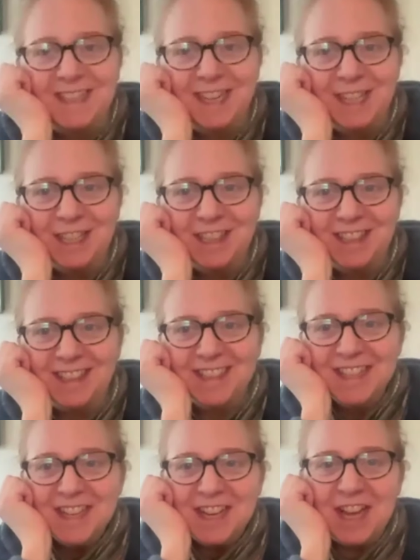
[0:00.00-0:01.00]

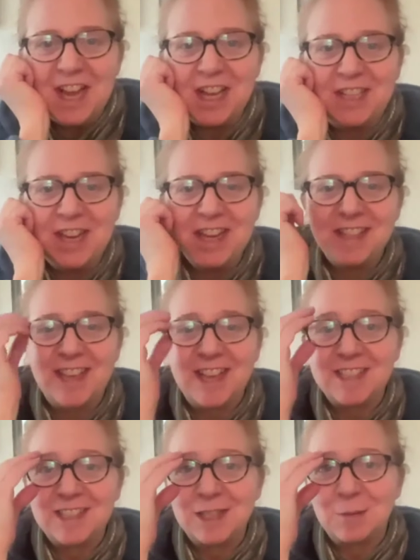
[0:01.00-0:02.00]
it just
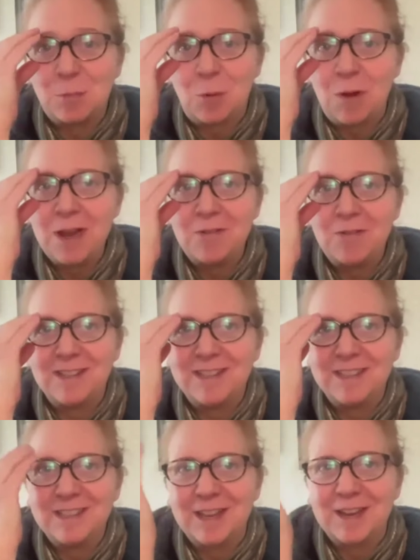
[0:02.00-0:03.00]
gets to the point where
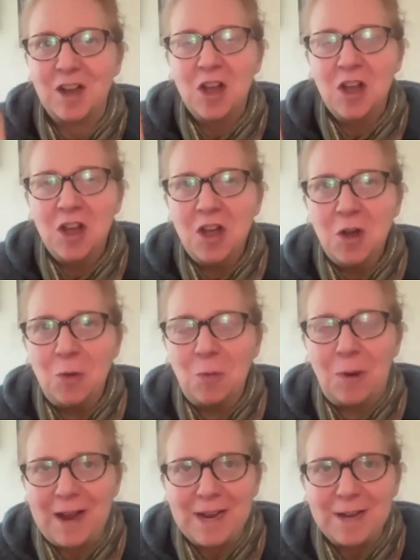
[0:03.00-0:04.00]
it's like,
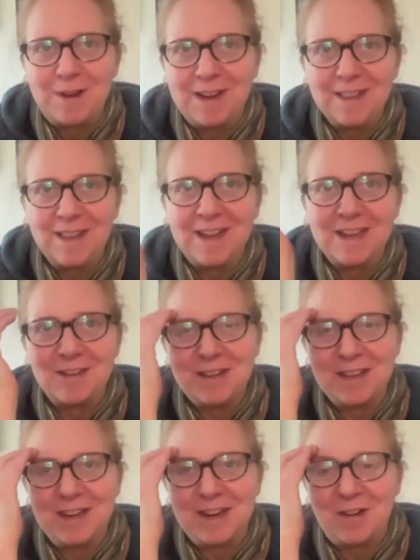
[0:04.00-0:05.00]
why am I like,
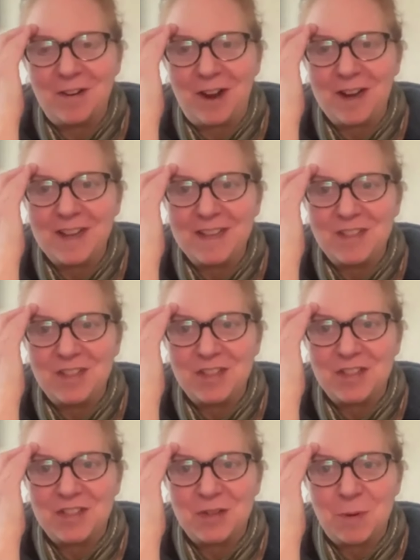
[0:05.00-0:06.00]
it's
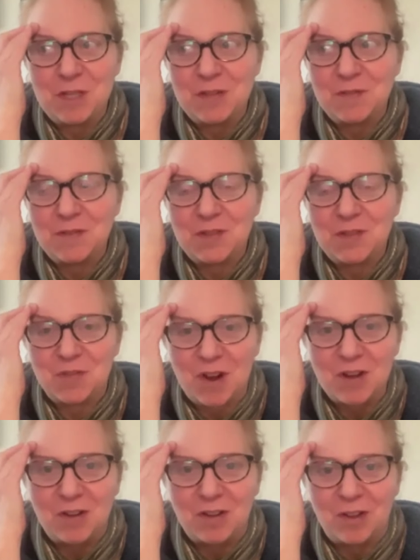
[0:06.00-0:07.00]
just too much of a
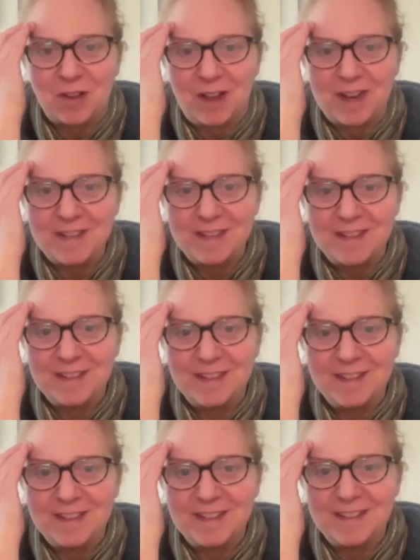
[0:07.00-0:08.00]
struggle.
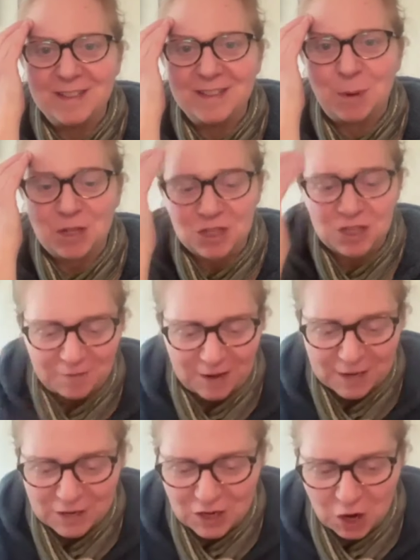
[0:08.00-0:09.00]
Especially
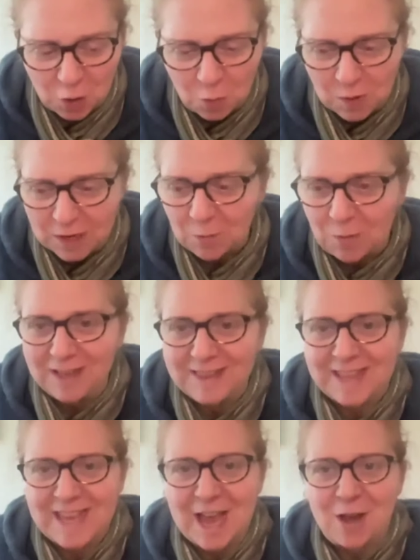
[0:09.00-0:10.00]
if I know what I want
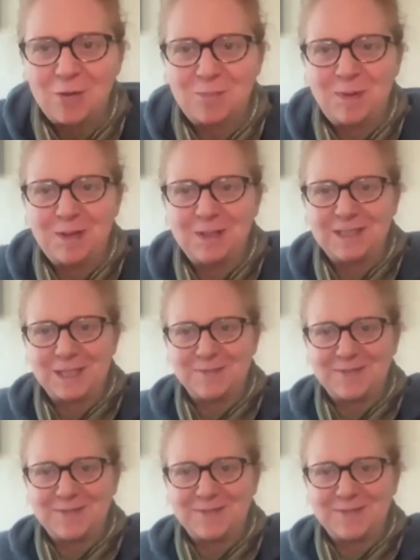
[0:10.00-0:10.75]
the output to